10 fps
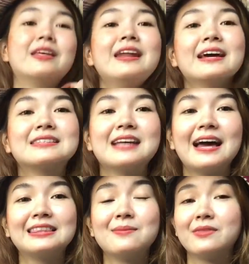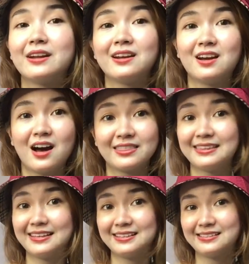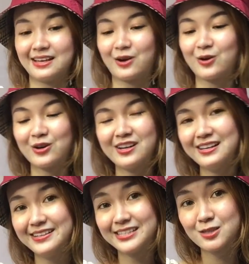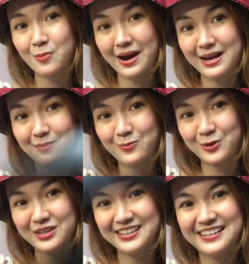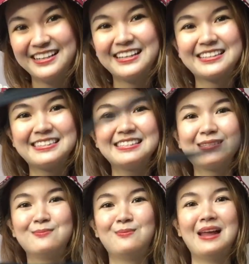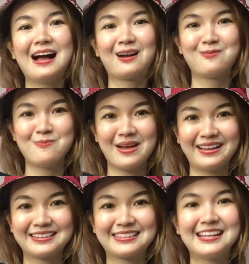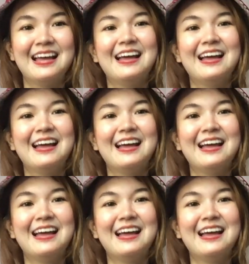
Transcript: The next item that I got is a Korean inspired na pud. This black belt.